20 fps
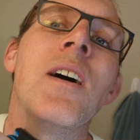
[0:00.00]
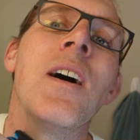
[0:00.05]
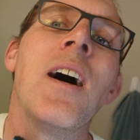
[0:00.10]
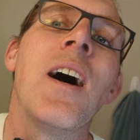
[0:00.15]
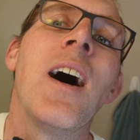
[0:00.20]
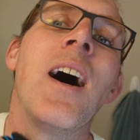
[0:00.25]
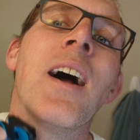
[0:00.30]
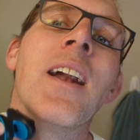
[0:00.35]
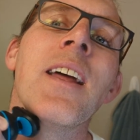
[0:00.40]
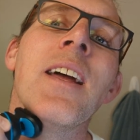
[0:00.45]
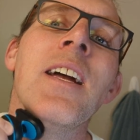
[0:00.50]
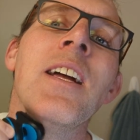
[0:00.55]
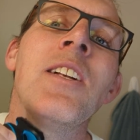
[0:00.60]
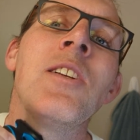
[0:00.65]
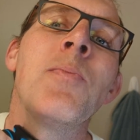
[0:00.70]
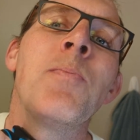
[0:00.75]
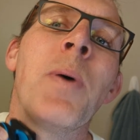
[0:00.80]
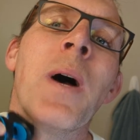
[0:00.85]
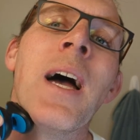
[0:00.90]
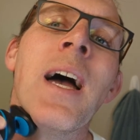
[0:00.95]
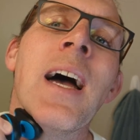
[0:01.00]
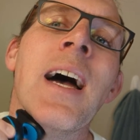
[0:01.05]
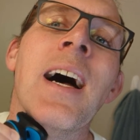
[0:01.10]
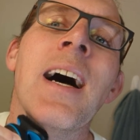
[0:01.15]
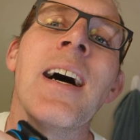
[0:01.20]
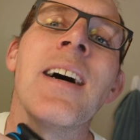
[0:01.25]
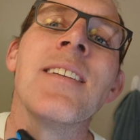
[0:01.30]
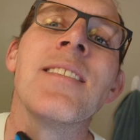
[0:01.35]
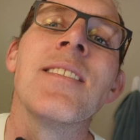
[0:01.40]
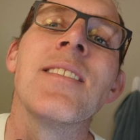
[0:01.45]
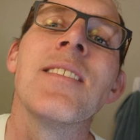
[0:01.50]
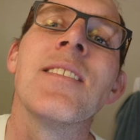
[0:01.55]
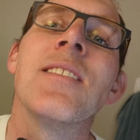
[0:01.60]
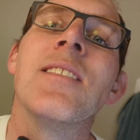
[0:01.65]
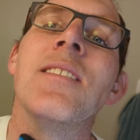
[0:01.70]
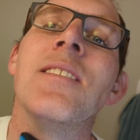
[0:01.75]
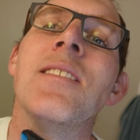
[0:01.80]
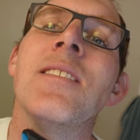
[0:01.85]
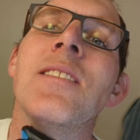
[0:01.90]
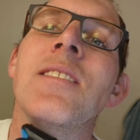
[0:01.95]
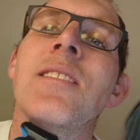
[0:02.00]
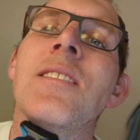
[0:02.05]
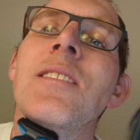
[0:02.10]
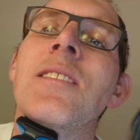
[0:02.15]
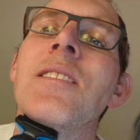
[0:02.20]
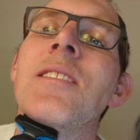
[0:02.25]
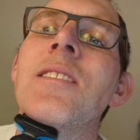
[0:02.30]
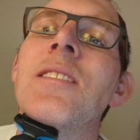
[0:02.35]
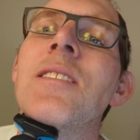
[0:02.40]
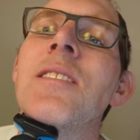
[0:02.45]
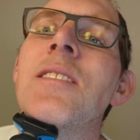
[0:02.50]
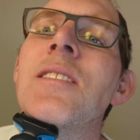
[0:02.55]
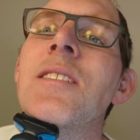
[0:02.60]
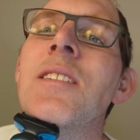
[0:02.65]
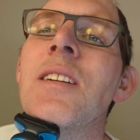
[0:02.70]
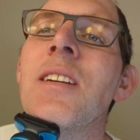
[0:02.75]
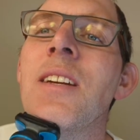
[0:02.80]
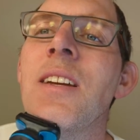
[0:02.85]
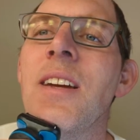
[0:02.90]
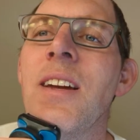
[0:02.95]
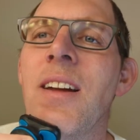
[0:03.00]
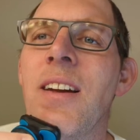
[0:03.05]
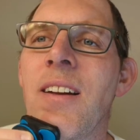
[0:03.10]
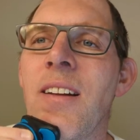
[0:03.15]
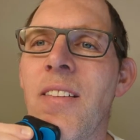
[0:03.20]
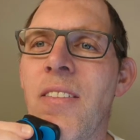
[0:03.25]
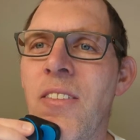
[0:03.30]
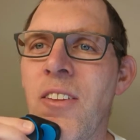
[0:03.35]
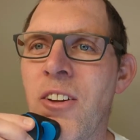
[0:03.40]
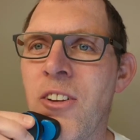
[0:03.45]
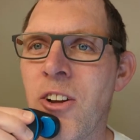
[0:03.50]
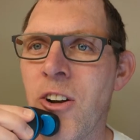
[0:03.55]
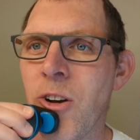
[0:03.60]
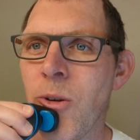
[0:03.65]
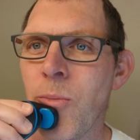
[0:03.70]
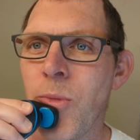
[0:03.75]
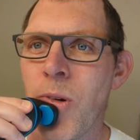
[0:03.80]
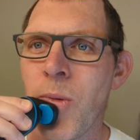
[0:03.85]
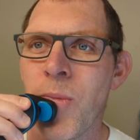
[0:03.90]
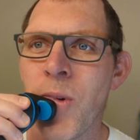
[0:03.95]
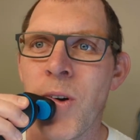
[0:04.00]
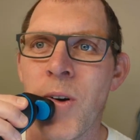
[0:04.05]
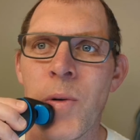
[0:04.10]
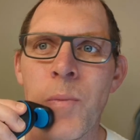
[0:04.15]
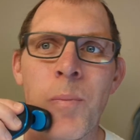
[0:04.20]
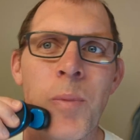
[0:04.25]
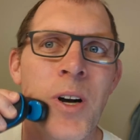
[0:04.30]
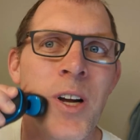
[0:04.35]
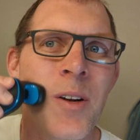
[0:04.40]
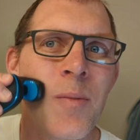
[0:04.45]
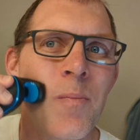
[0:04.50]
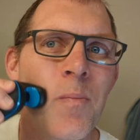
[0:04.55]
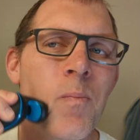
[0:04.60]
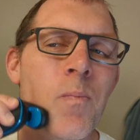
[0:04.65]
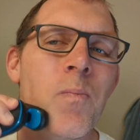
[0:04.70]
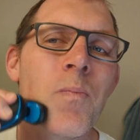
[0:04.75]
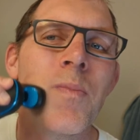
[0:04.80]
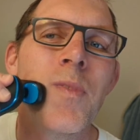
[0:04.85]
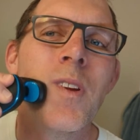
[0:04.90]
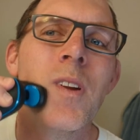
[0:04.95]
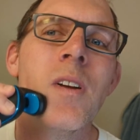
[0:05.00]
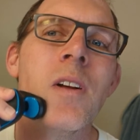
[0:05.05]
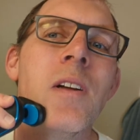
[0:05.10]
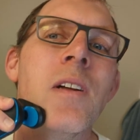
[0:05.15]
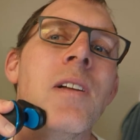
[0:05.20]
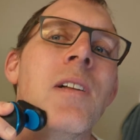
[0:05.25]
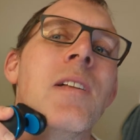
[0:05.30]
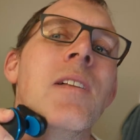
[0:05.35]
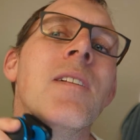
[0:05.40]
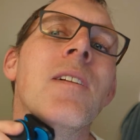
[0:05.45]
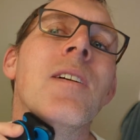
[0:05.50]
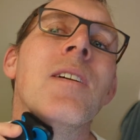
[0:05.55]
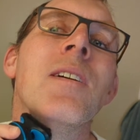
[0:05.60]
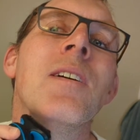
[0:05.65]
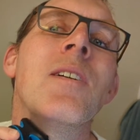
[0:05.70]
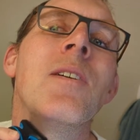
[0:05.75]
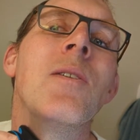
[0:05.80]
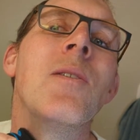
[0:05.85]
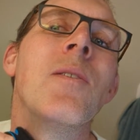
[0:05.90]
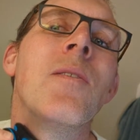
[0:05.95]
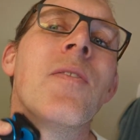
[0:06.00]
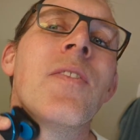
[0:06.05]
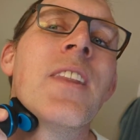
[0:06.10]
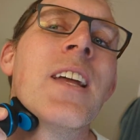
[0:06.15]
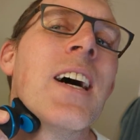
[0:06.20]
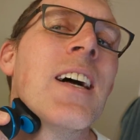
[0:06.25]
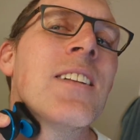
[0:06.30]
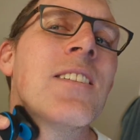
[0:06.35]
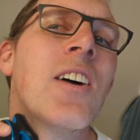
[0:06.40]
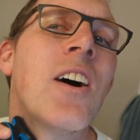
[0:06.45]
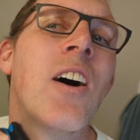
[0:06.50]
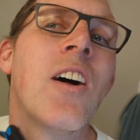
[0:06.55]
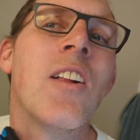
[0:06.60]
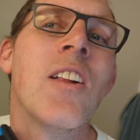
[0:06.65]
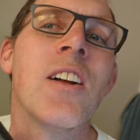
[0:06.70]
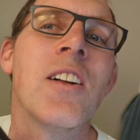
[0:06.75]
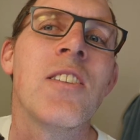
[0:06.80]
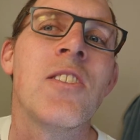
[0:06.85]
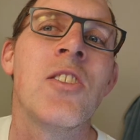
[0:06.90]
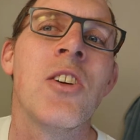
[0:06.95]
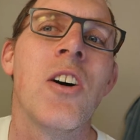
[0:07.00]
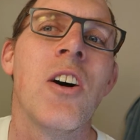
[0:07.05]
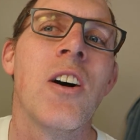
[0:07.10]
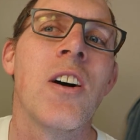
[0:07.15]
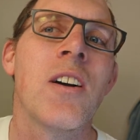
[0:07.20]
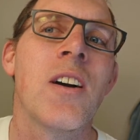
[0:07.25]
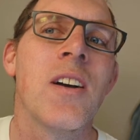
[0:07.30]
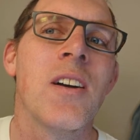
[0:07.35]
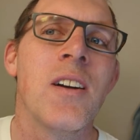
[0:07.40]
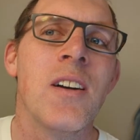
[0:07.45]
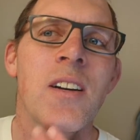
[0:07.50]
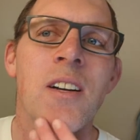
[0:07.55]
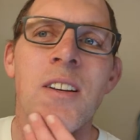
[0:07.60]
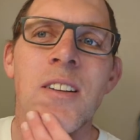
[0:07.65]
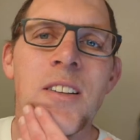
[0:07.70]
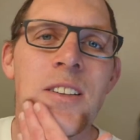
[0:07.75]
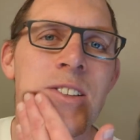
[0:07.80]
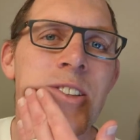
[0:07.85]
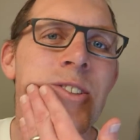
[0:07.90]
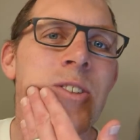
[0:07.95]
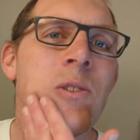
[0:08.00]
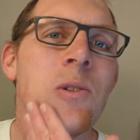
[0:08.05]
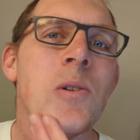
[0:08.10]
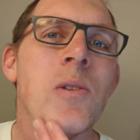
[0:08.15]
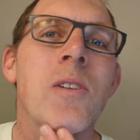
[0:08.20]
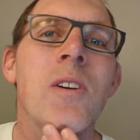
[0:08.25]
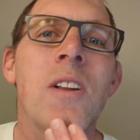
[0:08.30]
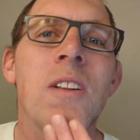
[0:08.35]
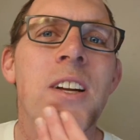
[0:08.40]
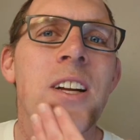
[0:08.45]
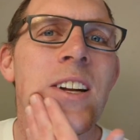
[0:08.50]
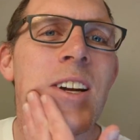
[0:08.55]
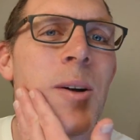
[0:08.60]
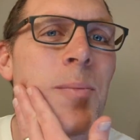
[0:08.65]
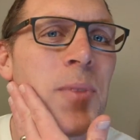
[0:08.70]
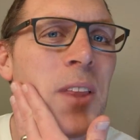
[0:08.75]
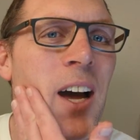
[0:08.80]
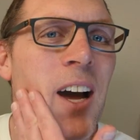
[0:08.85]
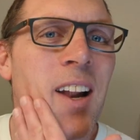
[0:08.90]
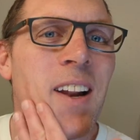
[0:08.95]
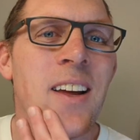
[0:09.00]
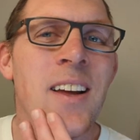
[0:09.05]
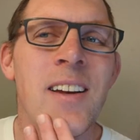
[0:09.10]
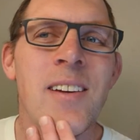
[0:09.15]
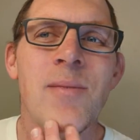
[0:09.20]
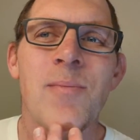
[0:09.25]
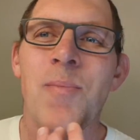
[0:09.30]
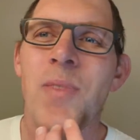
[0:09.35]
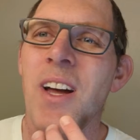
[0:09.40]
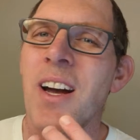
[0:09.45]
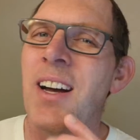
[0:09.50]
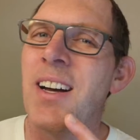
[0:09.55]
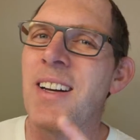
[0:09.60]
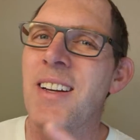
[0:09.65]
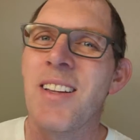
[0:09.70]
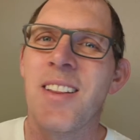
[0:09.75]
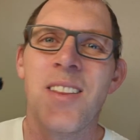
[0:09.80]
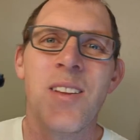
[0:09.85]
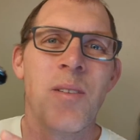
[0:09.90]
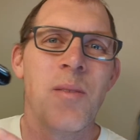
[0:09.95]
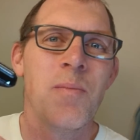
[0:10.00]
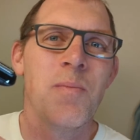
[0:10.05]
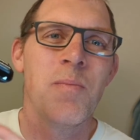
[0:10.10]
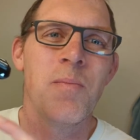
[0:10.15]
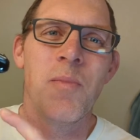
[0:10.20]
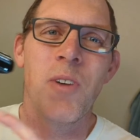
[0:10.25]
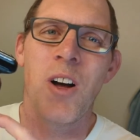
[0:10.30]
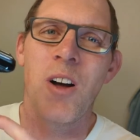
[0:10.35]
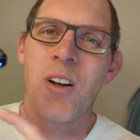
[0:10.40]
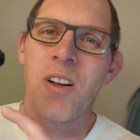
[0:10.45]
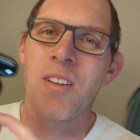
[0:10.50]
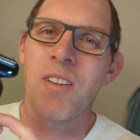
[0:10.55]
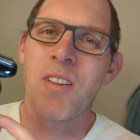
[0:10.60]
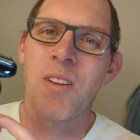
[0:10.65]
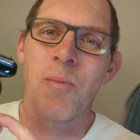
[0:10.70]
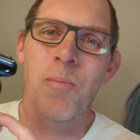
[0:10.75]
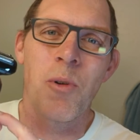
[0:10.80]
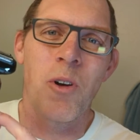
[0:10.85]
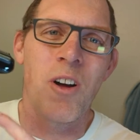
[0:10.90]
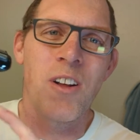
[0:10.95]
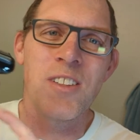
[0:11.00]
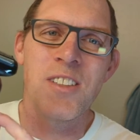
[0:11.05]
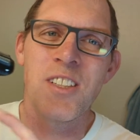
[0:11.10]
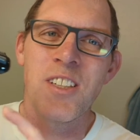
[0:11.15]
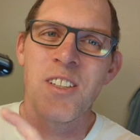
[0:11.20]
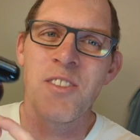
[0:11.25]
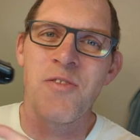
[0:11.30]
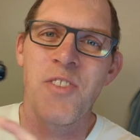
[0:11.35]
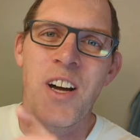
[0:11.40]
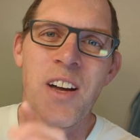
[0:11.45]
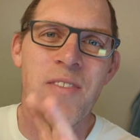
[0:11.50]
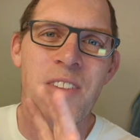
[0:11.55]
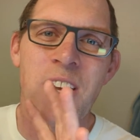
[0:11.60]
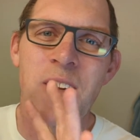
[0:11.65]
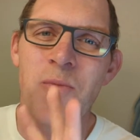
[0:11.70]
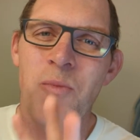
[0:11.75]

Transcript: on each pass in the turbo mode. But, you know, that's all it took to clean up that. And the Braun Series 5,